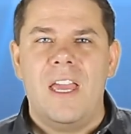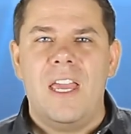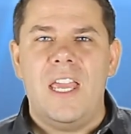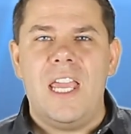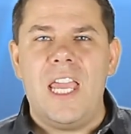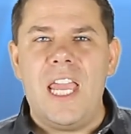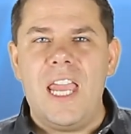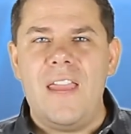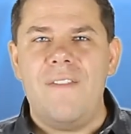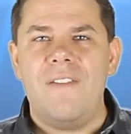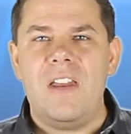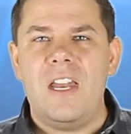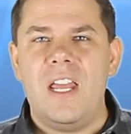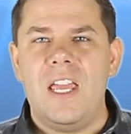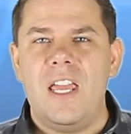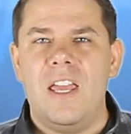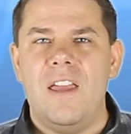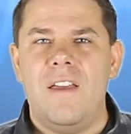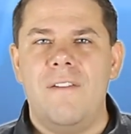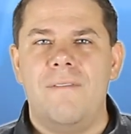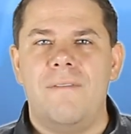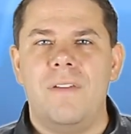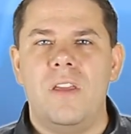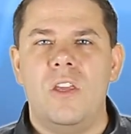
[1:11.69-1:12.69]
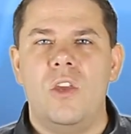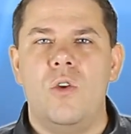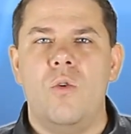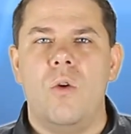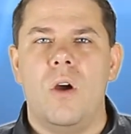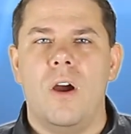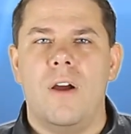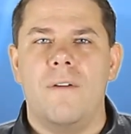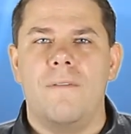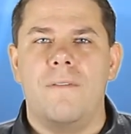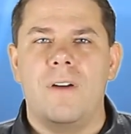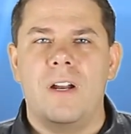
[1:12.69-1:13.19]
Even if you
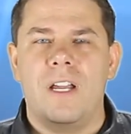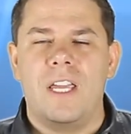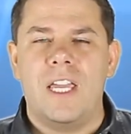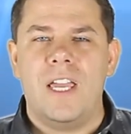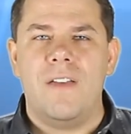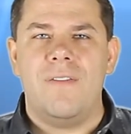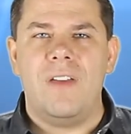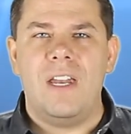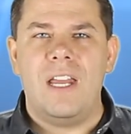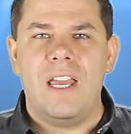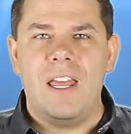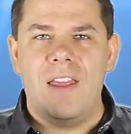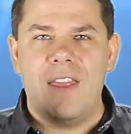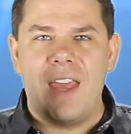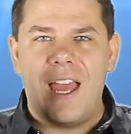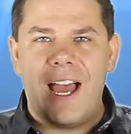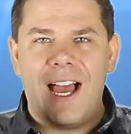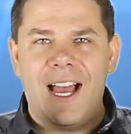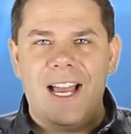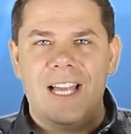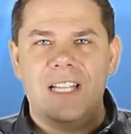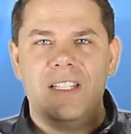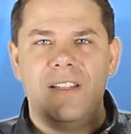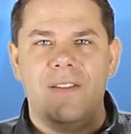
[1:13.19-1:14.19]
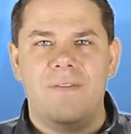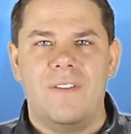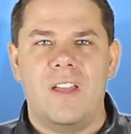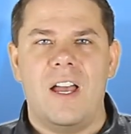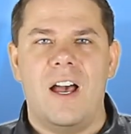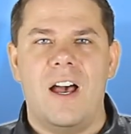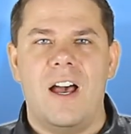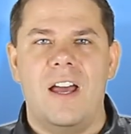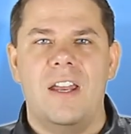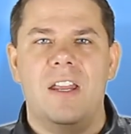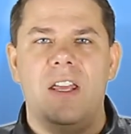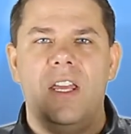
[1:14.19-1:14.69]
are forgiven in the eyes of
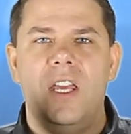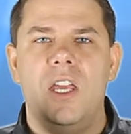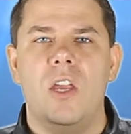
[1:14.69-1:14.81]
God,